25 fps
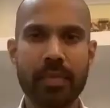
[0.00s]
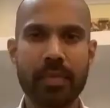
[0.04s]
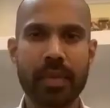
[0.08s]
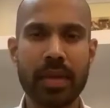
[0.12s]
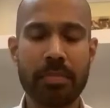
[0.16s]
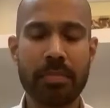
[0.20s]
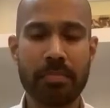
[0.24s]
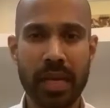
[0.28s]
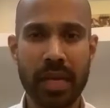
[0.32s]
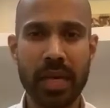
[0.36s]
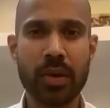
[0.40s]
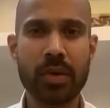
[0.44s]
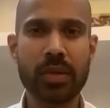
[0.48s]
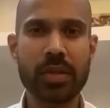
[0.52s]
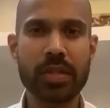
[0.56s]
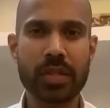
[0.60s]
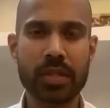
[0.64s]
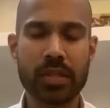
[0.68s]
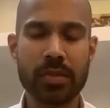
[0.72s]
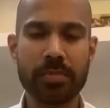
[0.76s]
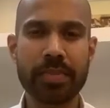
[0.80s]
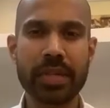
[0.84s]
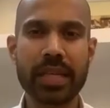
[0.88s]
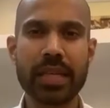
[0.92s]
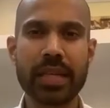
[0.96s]
In my
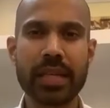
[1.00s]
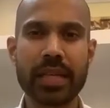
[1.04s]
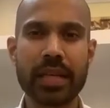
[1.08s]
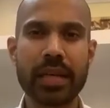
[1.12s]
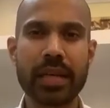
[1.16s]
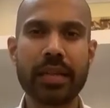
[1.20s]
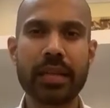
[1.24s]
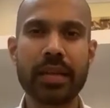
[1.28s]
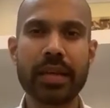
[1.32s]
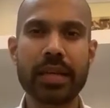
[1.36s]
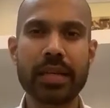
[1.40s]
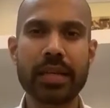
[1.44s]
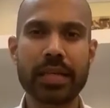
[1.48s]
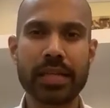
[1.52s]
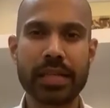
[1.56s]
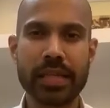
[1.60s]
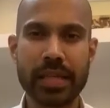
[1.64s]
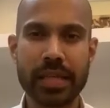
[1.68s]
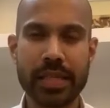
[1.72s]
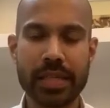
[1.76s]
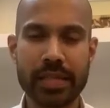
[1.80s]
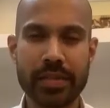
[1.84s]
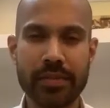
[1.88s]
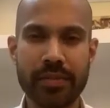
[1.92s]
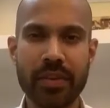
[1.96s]
honest opinion, I think
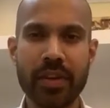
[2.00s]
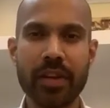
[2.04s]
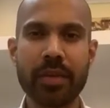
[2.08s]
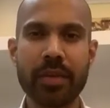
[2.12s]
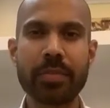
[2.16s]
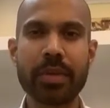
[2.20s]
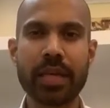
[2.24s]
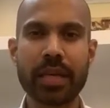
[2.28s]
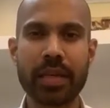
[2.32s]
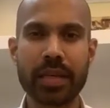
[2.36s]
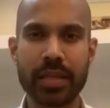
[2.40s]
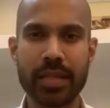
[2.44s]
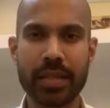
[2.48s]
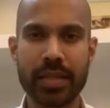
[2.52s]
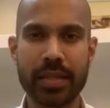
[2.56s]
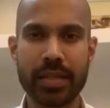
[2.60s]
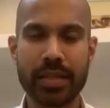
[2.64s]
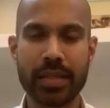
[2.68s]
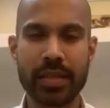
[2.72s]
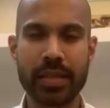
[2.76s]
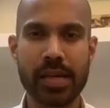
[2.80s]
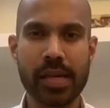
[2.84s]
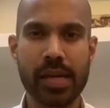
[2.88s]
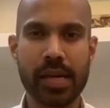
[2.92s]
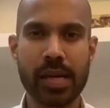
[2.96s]
India is far behind.
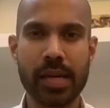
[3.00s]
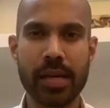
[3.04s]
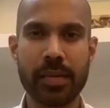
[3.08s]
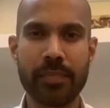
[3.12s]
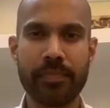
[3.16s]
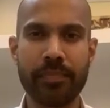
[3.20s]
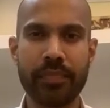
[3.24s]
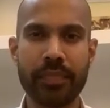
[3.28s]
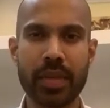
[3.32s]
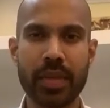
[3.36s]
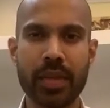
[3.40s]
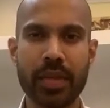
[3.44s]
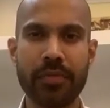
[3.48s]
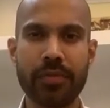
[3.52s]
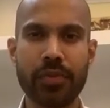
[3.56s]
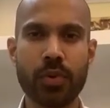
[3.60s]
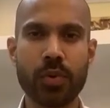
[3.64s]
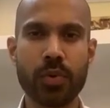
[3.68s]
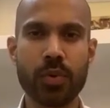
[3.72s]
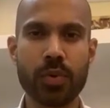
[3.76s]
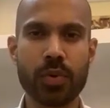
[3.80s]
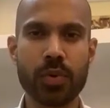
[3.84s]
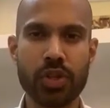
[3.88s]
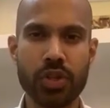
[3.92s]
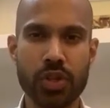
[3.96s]
If
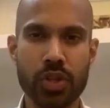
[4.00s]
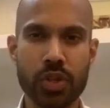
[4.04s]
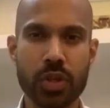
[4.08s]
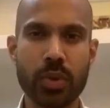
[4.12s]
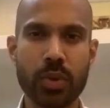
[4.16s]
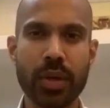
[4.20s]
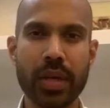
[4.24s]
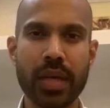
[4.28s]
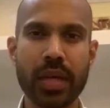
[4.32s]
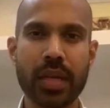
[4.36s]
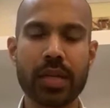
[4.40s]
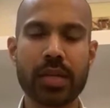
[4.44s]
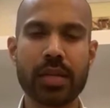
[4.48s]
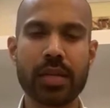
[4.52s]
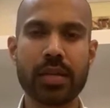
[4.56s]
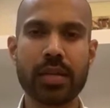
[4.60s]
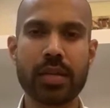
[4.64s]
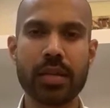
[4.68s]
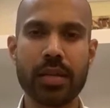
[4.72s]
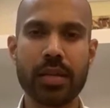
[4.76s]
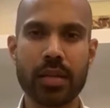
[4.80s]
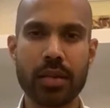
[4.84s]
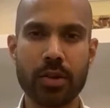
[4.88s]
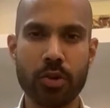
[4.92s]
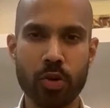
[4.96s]
you just look at
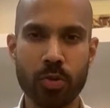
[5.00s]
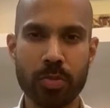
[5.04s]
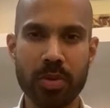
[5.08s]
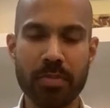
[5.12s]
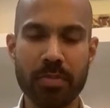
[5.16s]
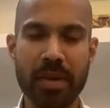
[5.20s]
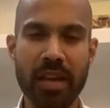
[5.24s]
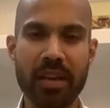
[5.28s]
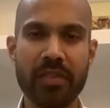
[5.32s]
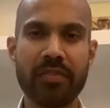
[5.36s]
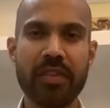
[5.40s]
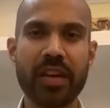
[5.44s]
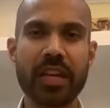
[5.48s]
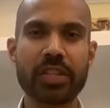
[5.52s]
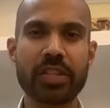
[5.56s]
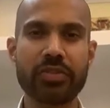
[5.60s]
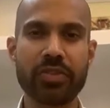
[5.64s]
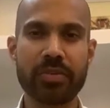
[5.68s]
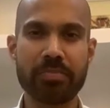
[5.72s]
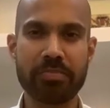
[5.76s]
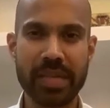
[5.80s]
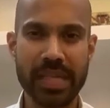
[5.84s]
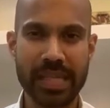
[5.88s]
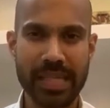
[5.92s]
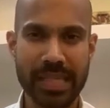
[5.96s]
the global
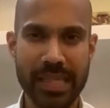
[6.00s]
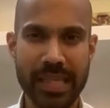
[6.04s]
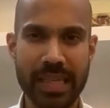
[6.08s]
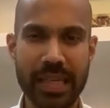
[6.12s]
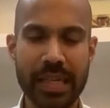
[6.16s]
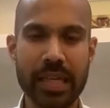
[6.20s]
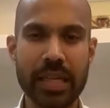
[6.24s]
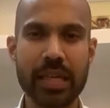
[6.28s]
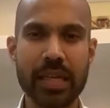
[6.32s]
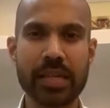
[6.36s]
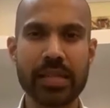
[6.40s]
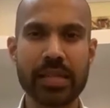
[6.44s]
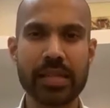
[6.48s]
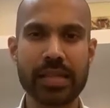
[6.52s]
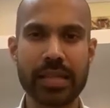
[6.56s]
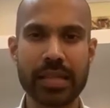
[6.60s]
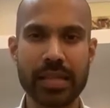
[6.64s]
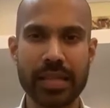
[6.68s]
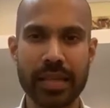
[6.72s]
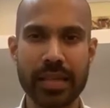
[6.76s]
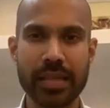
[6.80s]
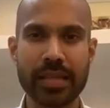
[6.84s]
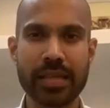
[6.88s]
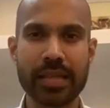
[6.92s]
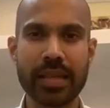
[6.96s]
manufacturing best in class
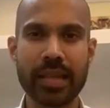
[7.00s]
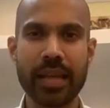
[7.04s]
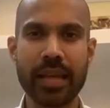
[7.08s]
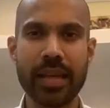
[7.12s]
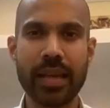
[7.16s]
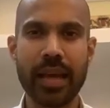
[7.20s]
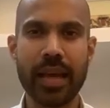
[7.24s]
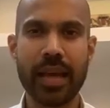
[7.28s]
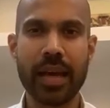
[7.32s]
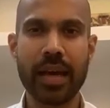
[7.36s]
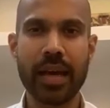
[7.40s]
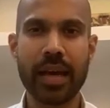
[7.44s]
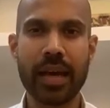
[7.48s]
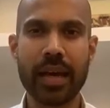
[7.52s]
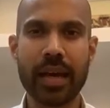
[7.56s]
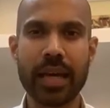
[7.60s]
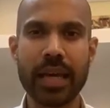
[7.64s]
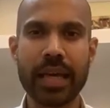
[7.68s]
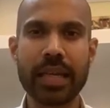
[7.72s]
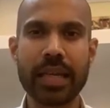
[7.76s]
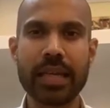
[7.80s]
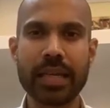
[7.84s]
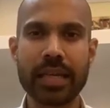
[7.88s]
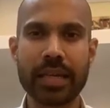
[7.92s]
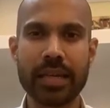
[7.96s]
index,
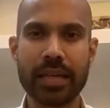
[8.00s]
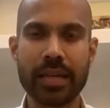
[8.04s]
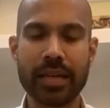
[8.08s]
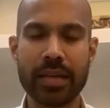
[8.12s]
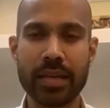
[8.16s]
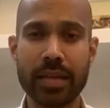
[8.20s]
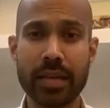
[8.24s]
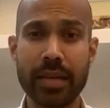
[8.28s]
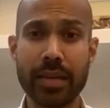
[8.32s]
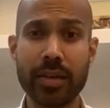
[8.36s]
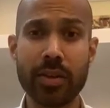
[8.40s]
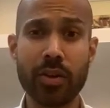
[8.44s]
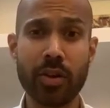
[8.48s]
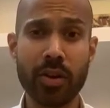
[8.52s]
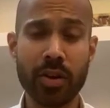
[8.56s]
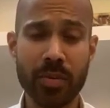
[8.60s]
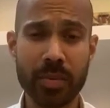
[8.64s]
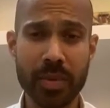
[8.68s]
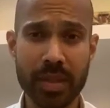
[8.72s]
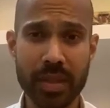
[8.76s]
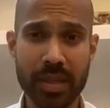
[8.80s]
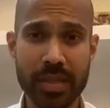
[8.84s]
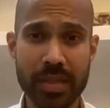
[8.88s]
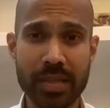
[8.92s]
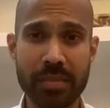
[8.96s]
India, along
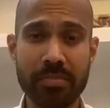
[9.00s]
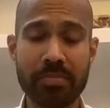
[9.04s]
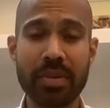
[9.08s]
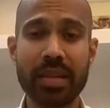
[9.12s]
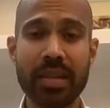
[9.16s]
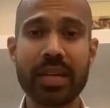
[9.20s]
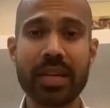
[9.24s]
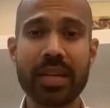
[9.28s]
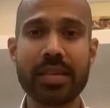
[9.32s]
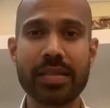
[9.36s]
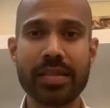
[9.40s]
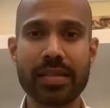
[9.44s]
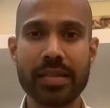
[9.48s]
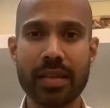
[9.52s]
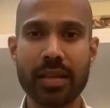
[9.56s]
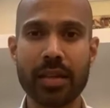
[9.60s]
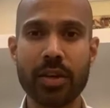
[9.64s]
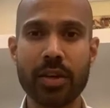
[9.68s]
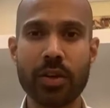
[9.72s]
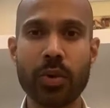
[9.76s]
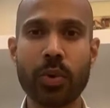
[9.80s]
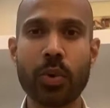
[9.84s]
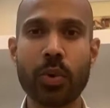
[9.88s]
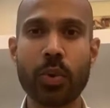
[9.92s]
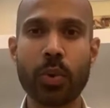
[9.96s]
with our suppliers,
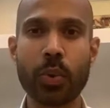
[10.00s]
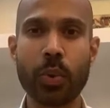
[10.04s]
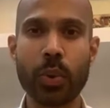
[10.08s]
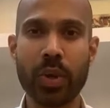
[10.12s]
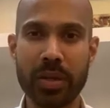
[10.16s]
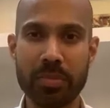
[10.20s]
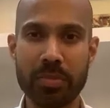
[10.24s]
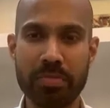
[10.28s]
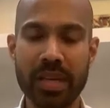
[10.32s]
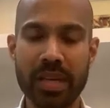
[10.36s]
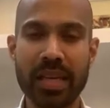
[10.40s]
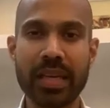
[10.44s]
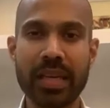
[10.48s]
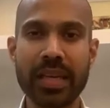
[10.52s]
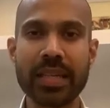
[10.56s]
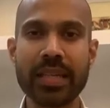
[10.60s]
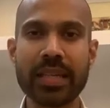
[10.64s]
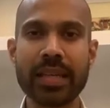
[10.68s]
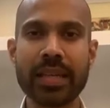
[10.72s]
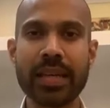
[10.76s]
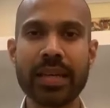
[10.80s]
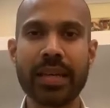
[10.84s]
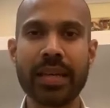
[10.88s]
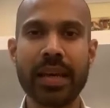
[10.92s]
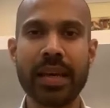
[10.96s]
are quite behind.
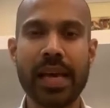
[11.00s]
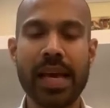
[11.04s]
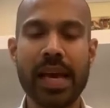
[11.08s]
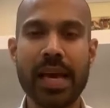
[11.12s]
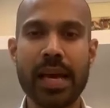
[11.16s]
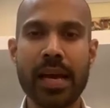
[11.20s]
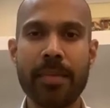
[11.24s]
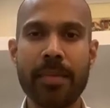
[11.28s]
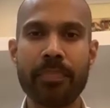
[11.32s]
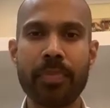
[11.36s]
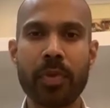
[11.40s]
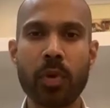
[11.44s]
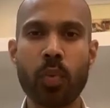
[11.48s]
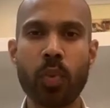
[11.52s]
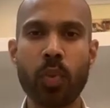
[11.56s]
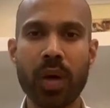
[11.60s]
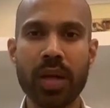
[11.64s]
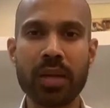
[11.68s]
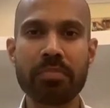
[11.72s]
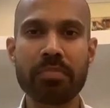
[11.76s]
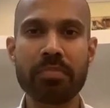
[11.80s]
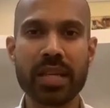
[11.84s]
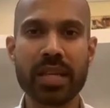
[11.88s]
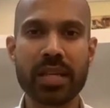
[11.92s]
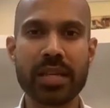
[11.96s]

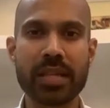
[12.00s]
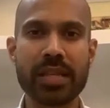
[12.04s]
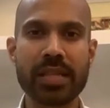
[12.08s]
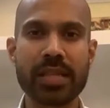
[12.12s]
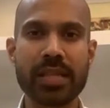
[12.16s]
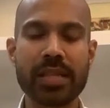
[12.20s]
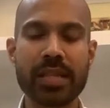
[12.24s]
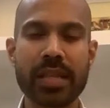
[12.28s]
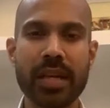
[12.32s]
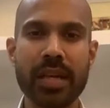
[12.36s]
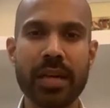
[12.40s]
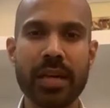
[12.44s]
One, because